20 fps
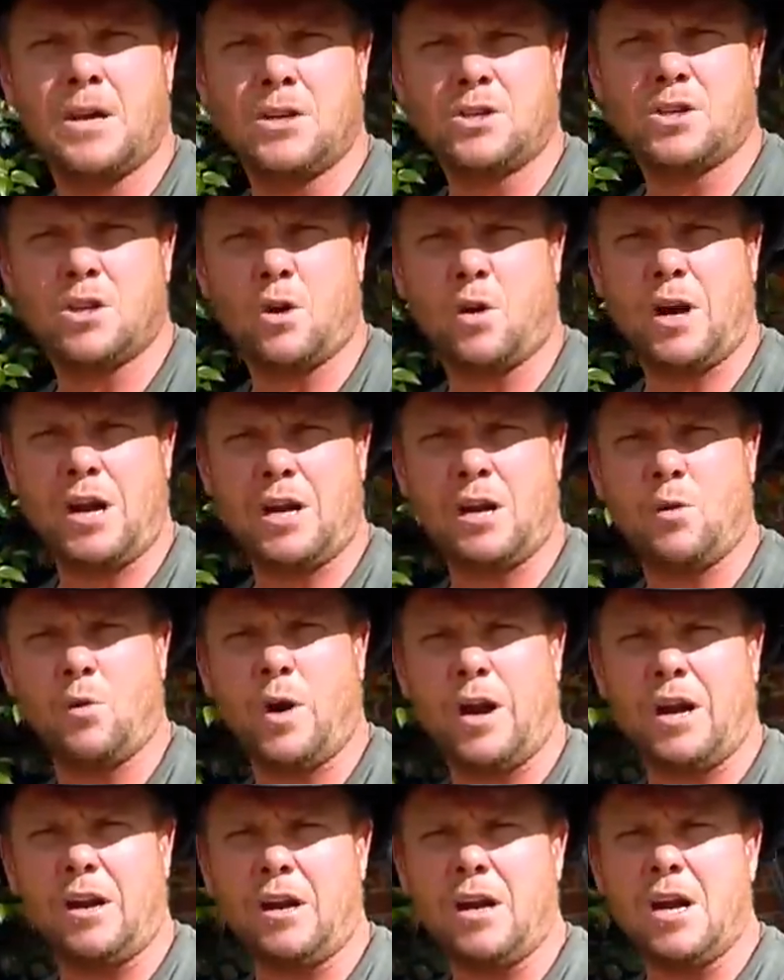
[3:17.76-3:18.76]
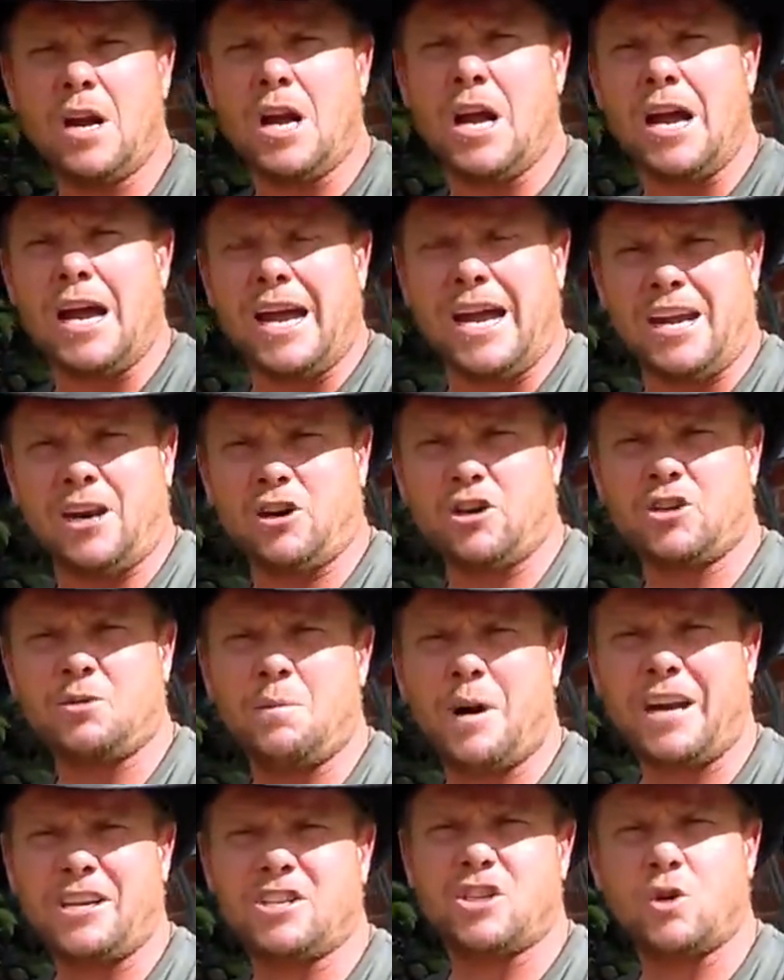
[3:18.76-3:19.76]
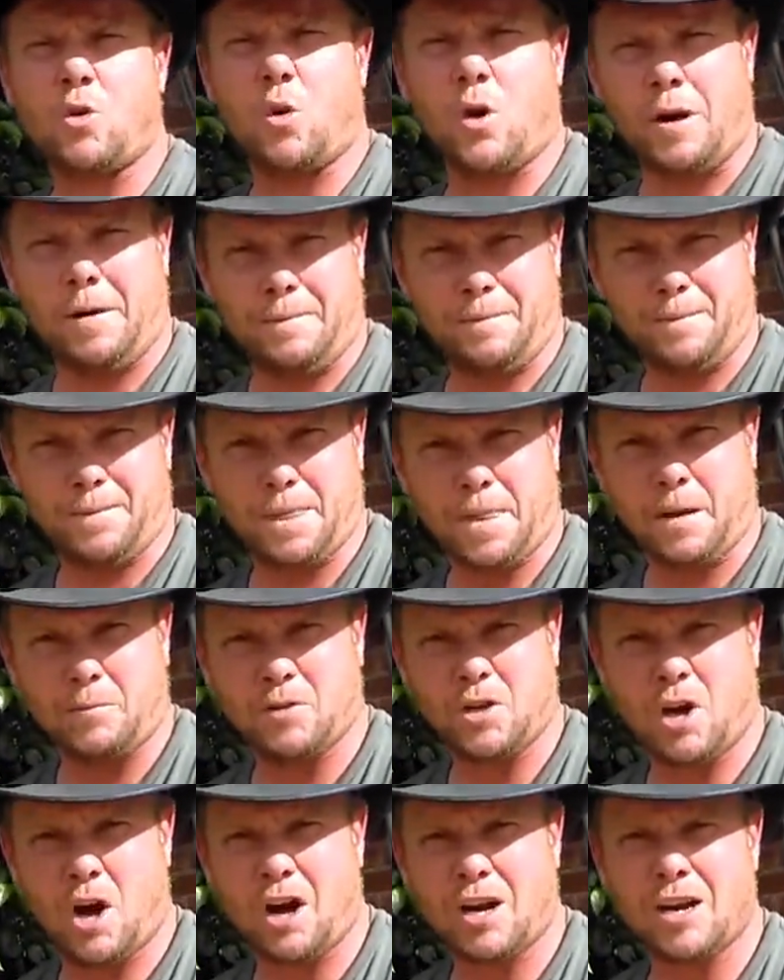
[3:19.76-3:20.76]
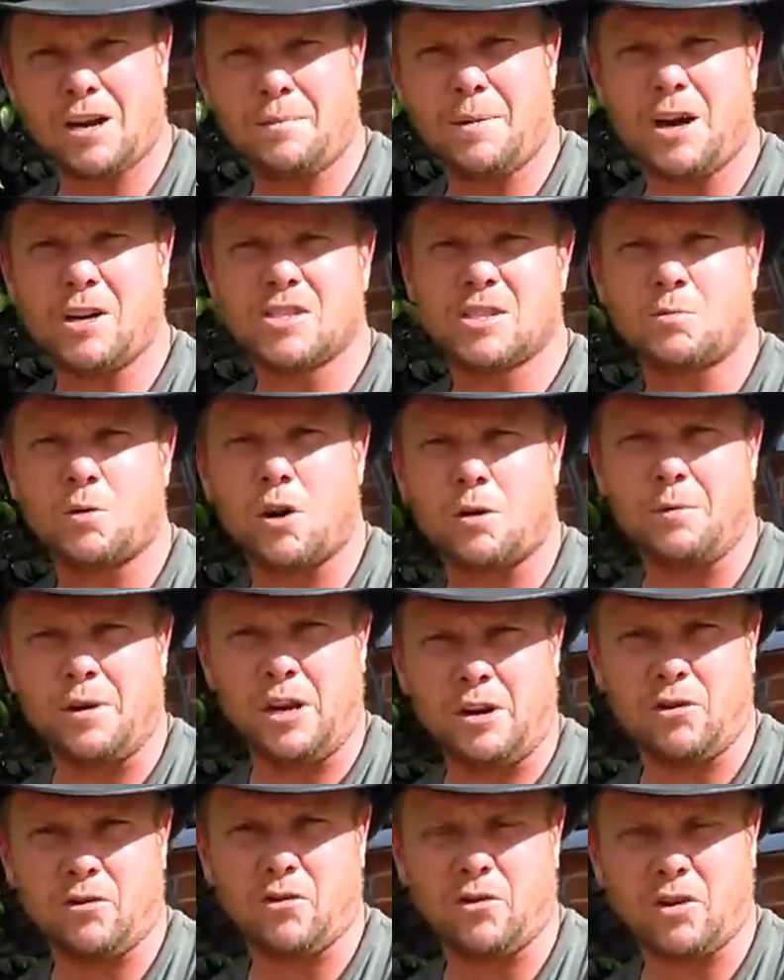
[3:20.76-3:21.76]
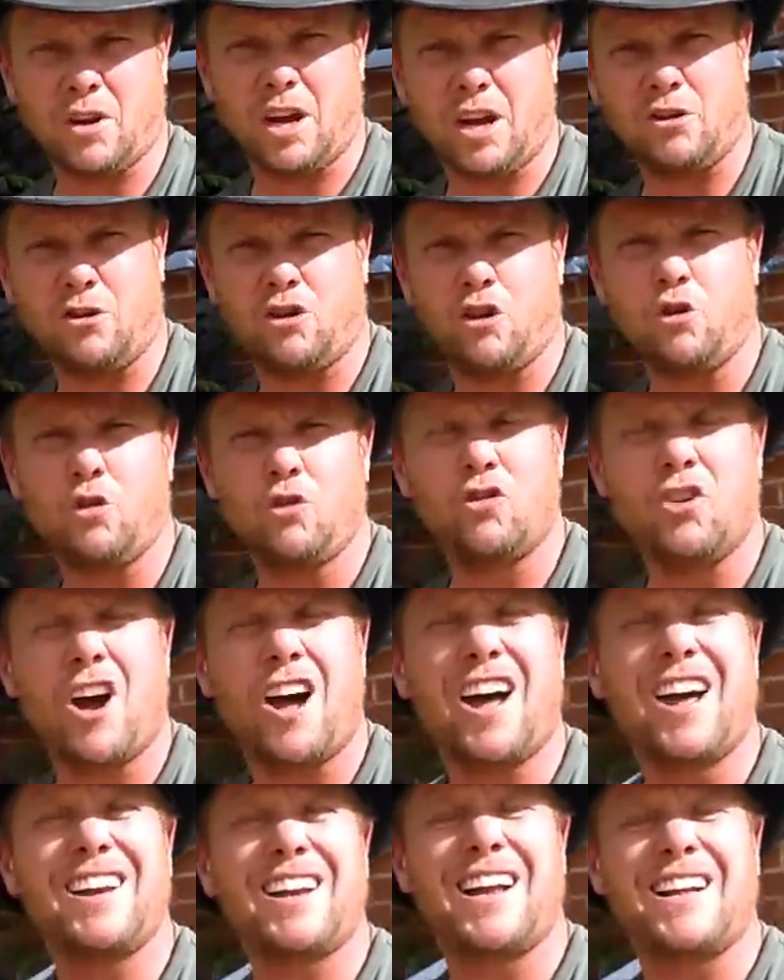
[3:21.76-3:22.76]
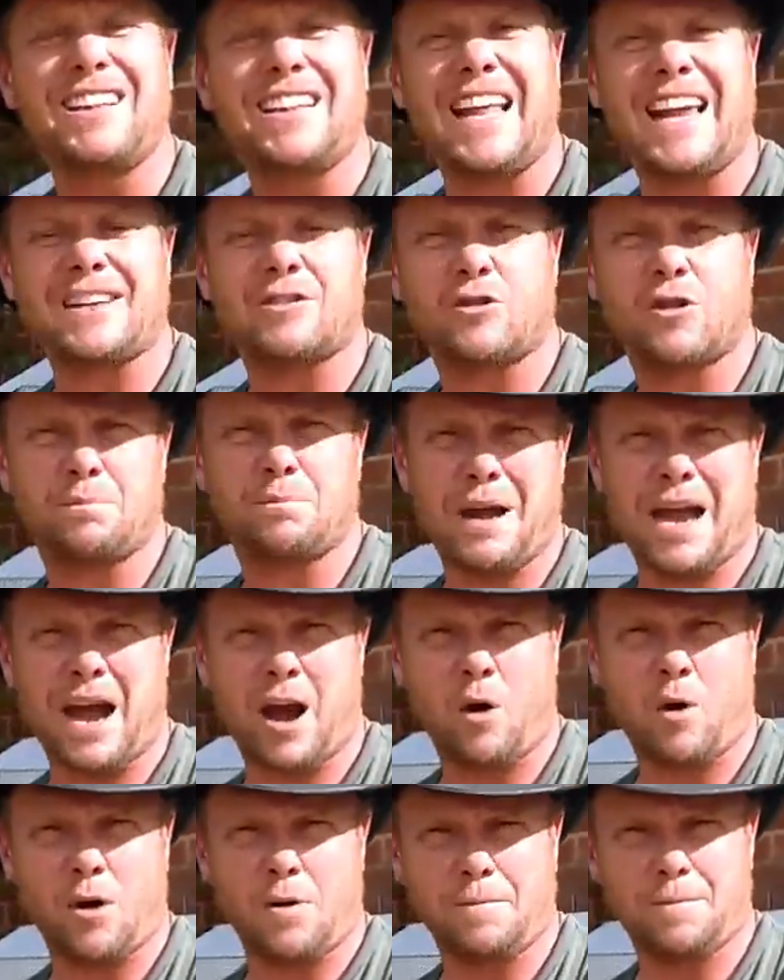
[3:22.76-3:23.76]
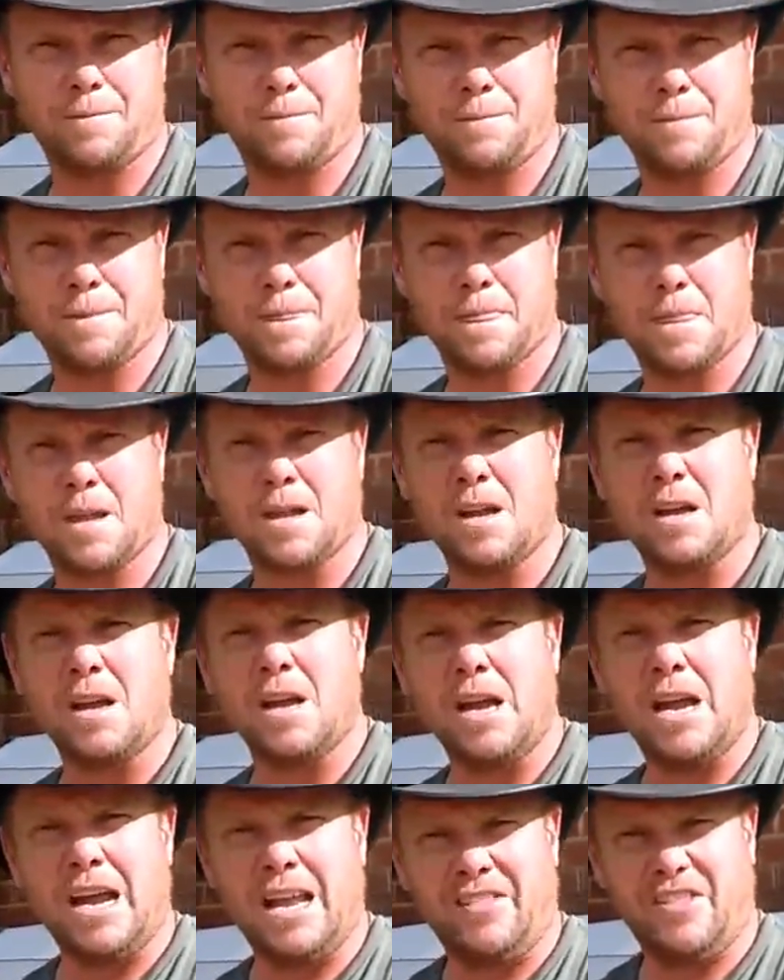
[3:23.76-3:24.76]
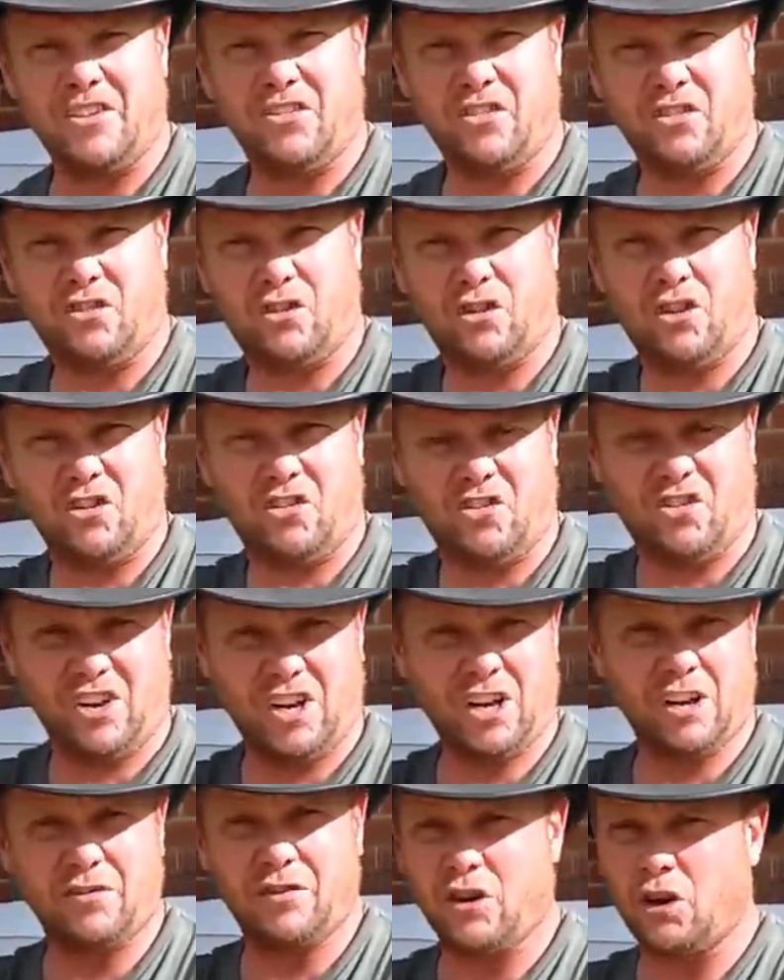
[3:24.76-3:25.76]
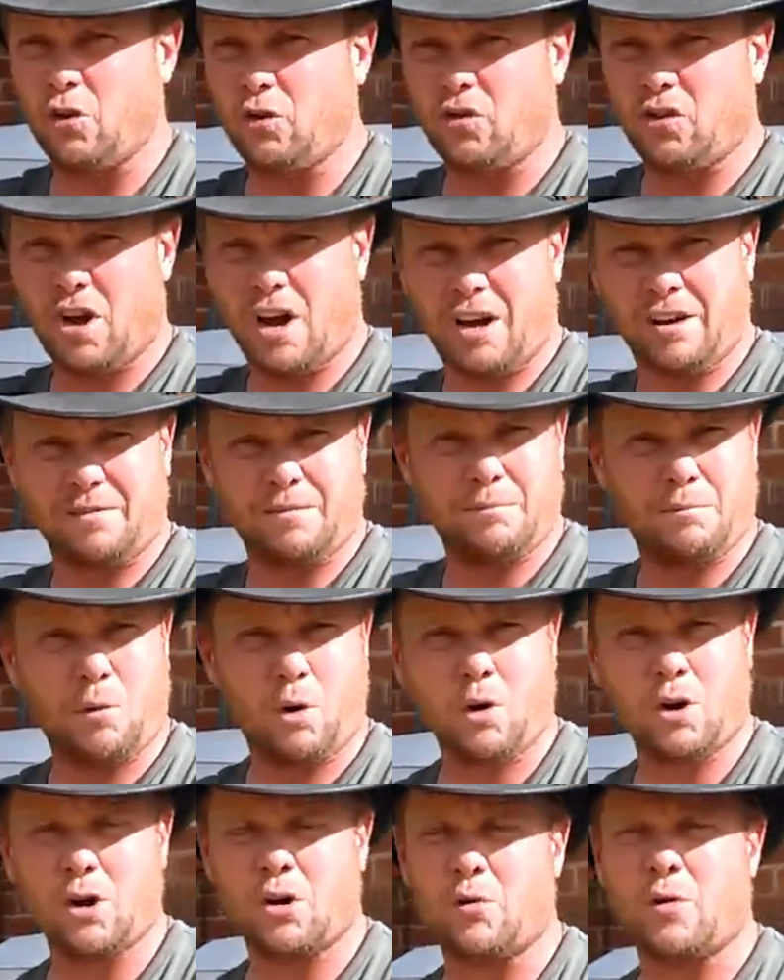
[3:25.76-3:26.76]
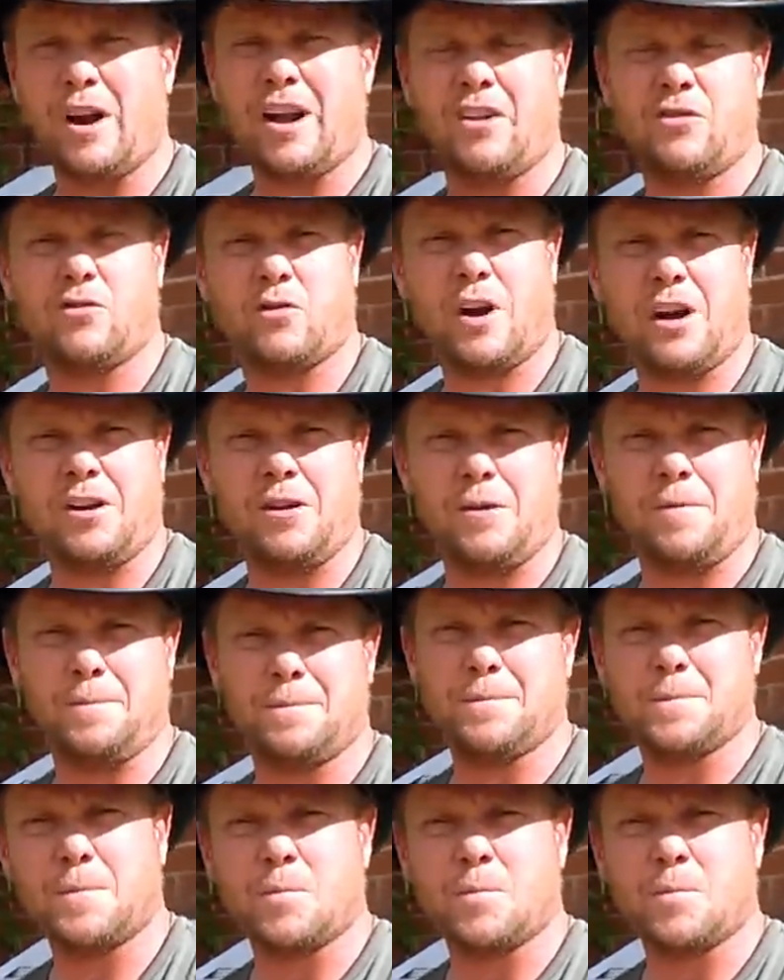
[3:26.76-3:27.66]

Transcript: So, anyway, here's my story I'm talking about smart meters, okay? Tucson Electric Power this is the city of Tucson, born and raised right here.